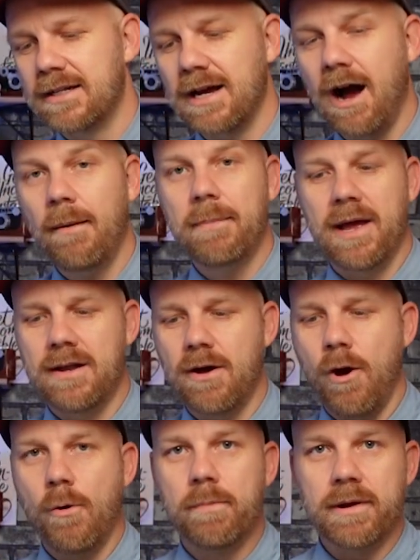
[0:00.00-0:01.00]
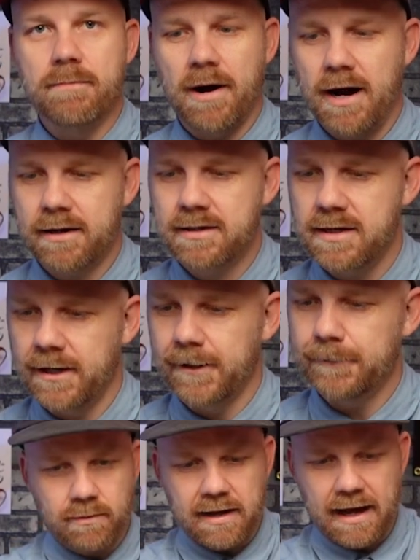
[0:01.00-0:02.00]
top-end open box
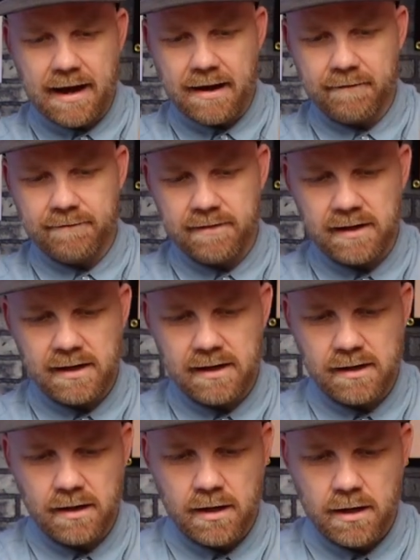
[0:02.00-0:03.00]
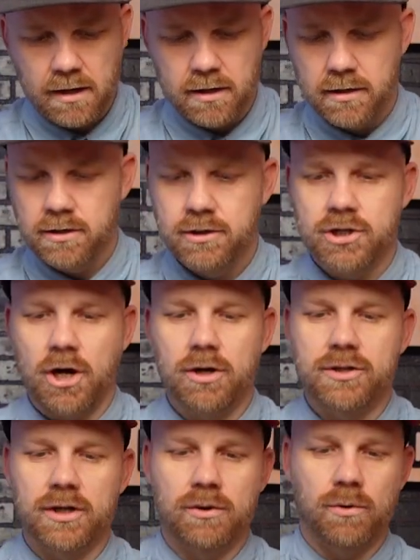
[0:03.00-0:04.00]
here. We have the
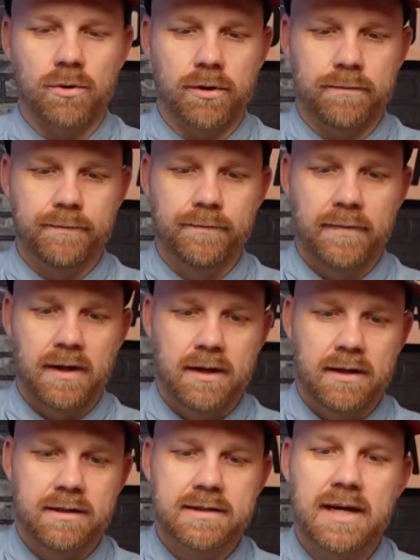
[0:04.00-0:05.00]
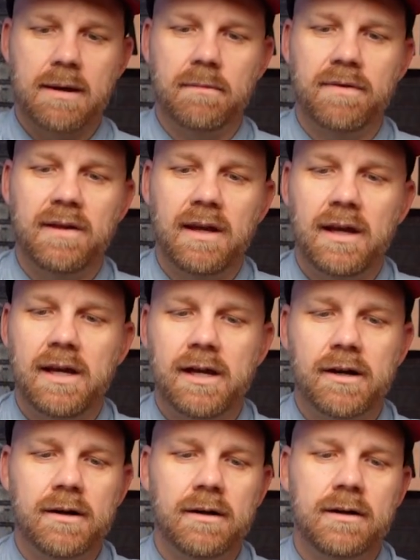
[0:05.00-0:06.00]
charging cord. Same thing
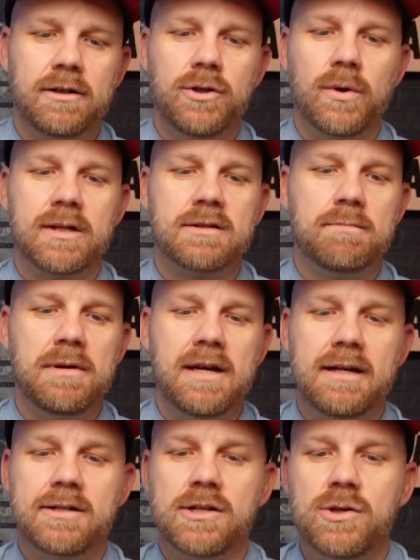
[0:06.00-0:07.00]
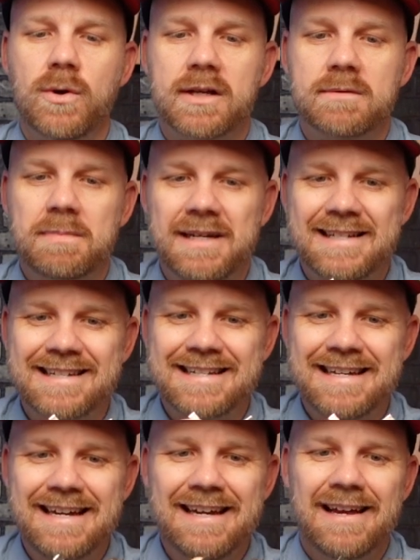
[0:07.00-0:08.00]
here, USB to
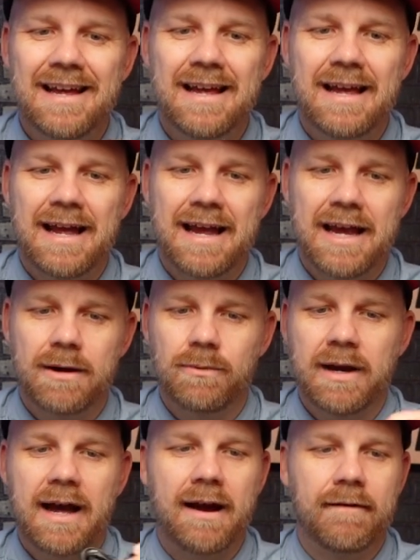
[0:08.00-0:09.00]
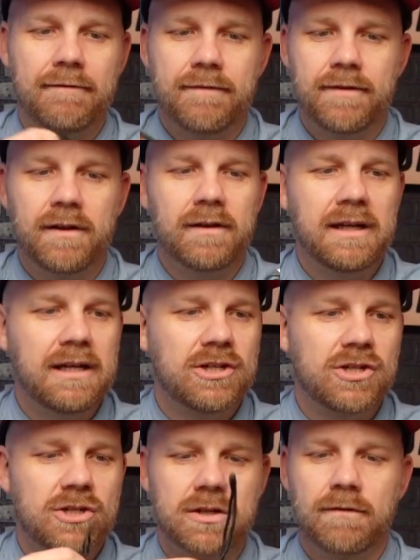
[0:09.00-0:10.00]
USB-C, and we have the
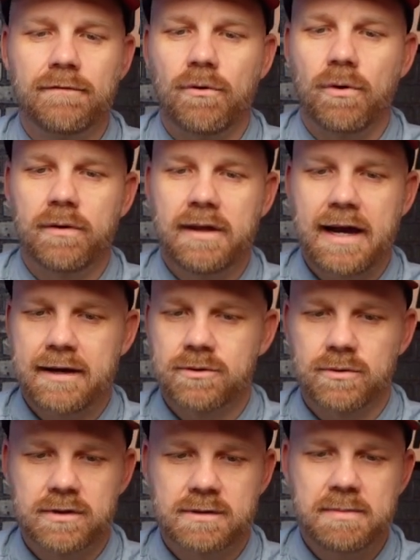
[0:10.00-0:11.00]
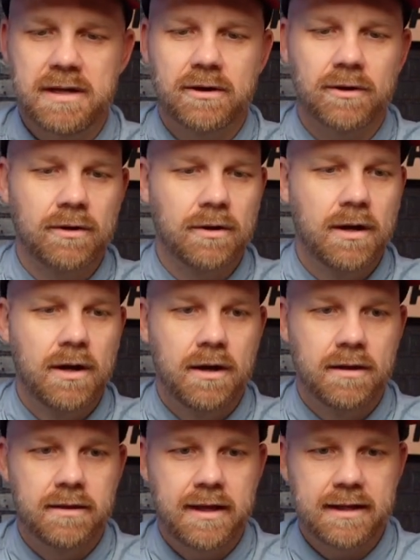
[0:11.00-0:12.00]
leash for the actual speaker
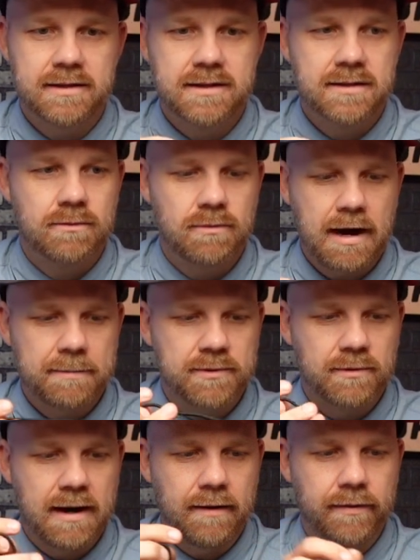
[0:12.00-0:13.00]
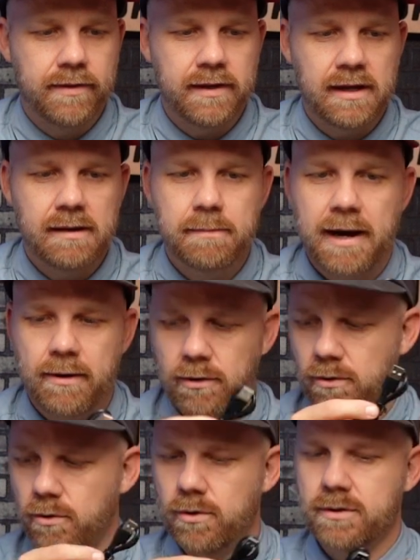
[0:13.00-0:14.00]
that's wrapped around the power
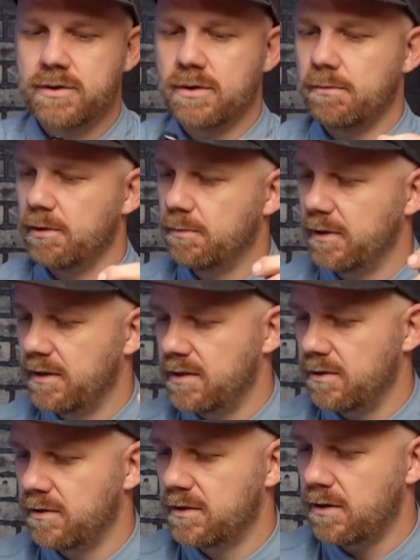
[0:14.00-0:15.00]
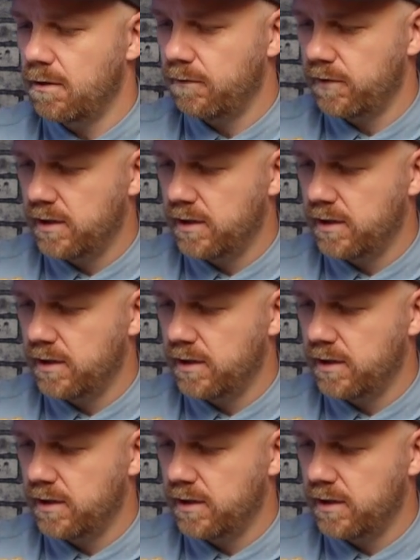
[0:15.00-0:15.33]
cord. So I'm gonna put those over